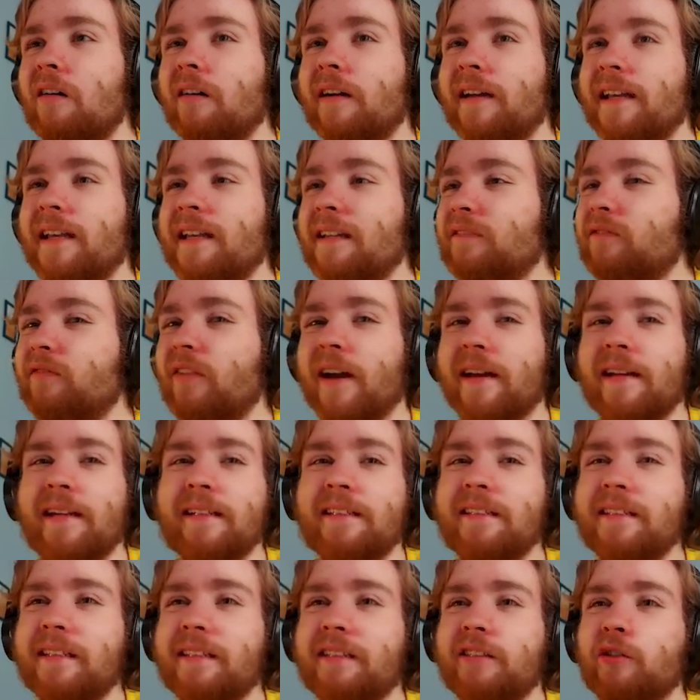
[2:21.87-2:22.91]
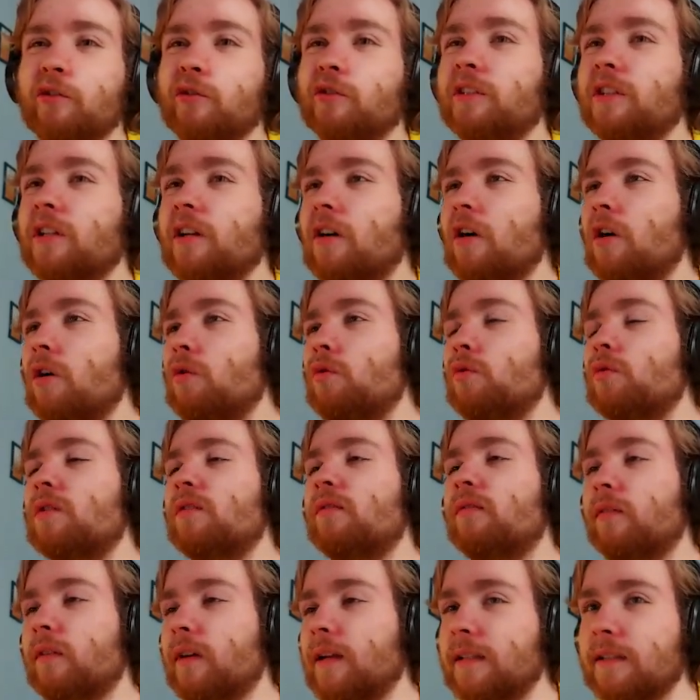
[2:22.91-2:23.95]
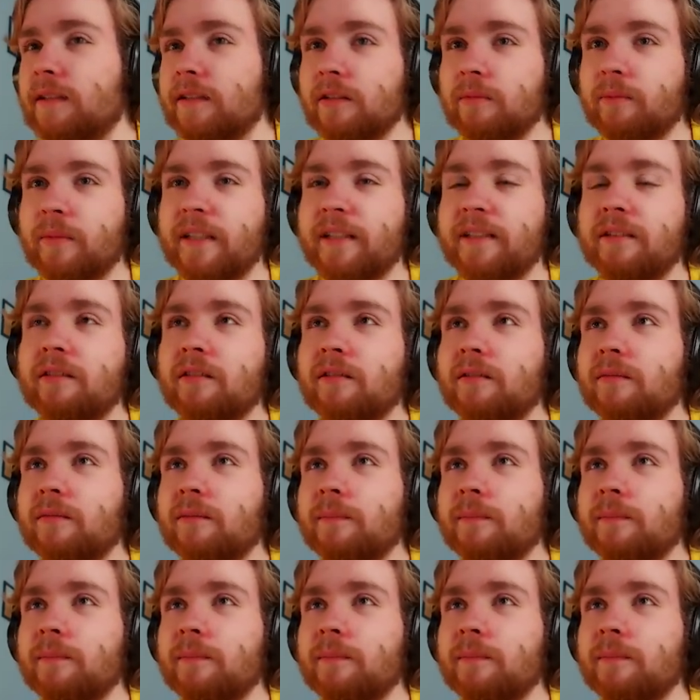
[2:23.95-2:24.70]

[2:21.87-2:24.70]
okay, fine, let's just use Oak for a little bit.